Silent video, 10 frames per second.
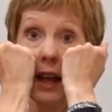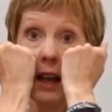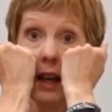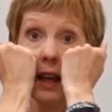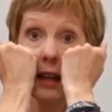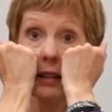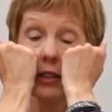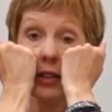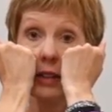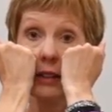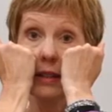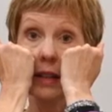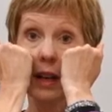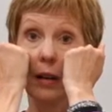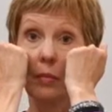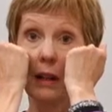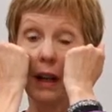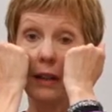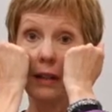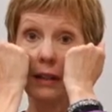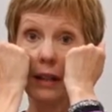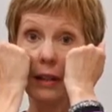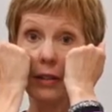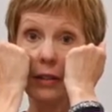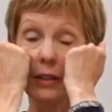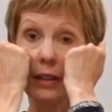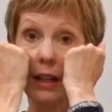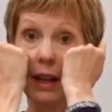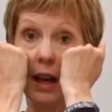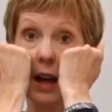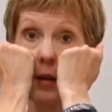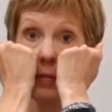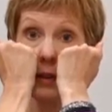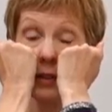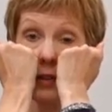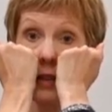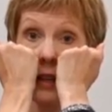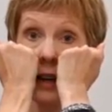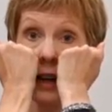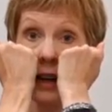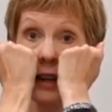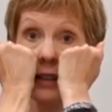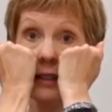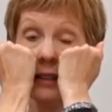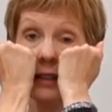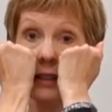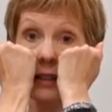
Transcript: and just apply the knuckles up under the eyes,